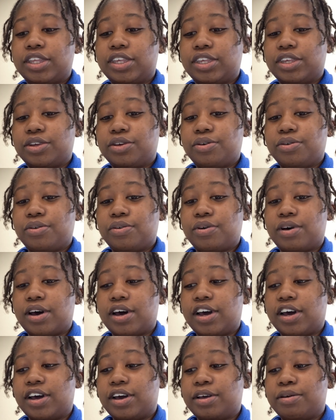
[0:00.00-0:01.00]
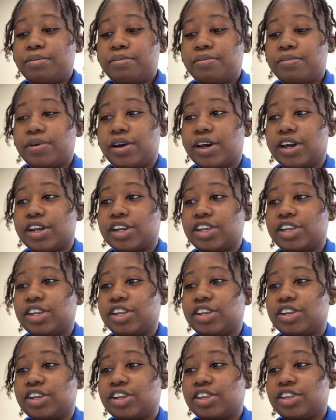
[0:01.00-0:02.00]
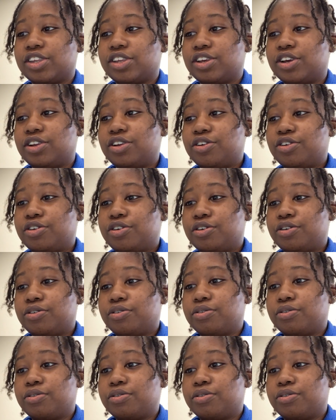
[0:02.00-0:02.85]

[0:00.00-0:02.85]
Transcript: So I'm actually just gonna